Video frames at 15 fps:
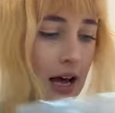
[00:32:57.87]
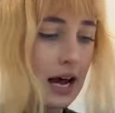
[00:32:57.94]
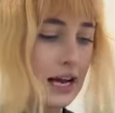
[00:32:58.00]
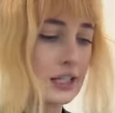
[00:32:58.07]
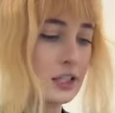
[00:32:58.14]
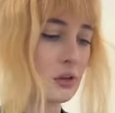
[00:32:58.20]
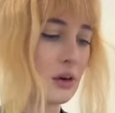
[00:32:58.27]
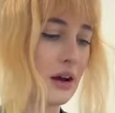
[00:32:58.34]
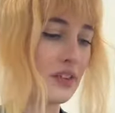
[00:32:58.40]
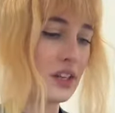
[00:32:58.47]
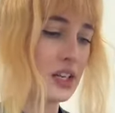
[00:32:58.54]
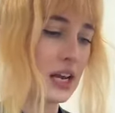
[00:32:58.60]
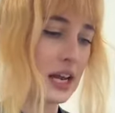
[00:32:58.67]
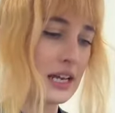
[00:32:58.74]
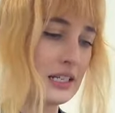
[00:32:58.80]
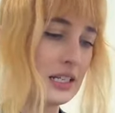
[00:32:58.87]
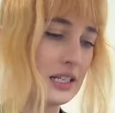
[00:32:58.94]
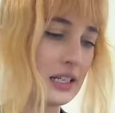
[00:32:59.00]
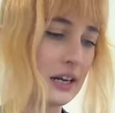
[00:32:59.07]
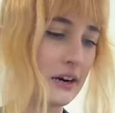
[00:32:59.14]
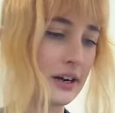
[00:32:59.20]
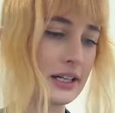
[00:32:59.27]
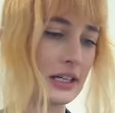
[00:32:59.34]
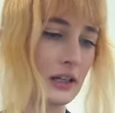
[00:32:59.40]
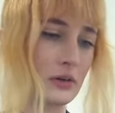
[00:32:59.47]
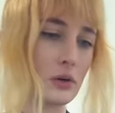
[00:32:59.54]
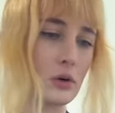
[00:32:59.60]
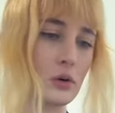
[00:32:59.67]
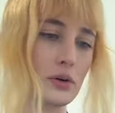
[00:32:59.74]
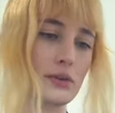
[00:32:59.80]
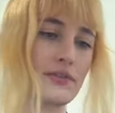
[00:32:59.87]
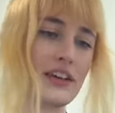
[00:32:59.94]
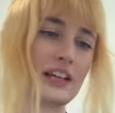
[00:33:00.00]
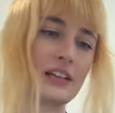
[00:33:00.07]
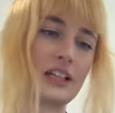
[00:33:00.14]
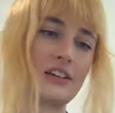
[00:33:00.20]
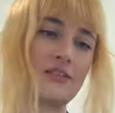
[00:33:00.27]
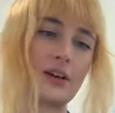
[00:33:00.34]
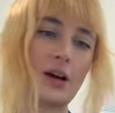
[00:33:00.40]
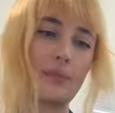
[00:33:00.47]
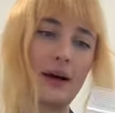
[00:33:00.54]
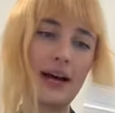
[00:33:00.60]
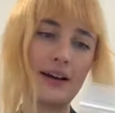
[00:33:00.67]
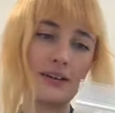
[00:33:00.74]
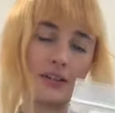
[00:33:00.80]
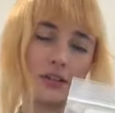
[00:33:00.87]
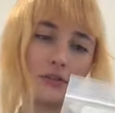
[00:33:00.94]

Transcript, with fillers: I do have an 18 karat yellow gold Van Cleef & Arpels